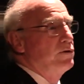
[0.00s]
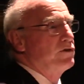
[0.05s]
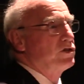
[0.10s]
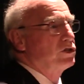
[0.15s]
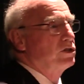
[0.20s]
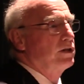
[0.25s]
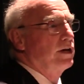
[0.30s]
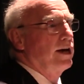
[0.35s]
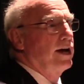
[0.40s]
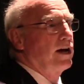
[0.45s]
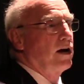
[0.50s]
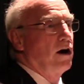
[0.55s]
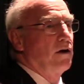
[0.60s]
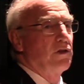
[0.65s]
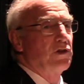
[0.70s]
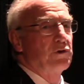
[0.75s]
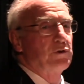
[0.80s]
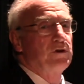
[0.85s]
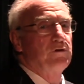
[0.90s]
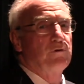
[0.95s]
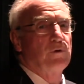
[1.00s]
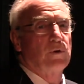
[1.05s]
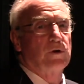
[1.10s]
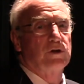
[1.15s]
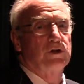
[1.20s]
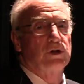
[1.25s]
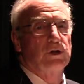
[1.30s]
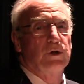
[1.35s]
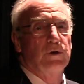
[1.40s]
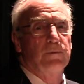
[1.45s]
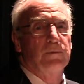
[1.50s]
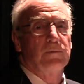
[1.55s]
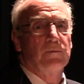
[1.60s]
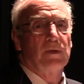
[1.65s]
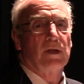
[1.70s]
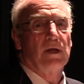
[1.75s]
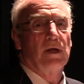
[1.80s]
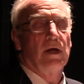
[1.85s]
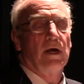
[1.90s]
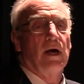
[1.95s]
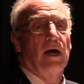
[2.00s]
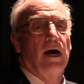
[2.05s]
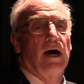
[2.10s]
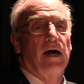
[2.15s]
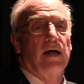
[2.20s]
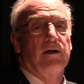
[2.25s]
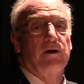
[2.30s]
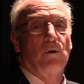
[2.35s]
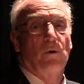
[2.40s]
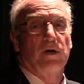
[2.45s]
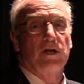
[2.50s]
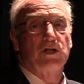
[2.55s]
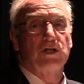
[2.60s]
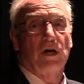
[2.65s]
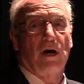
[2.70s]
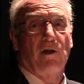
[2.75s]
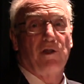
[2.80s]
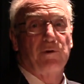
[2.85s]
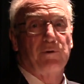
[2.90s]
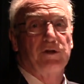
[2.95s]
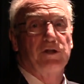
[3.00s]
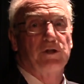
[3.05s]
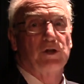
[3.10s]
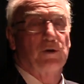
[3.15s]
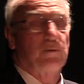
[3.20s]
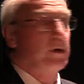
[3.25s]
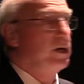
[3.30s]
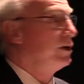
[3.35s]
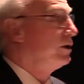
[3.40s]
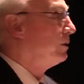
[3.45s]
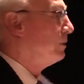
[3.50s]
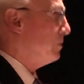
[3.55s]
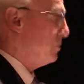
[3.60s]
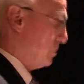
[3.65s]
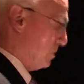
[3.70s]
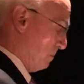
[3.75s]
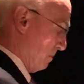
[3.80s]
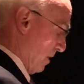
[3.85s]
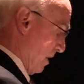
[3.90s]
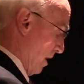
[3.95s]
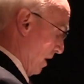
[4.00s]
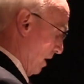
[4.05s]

previous attack on 342, you only saw 3 torpedoes.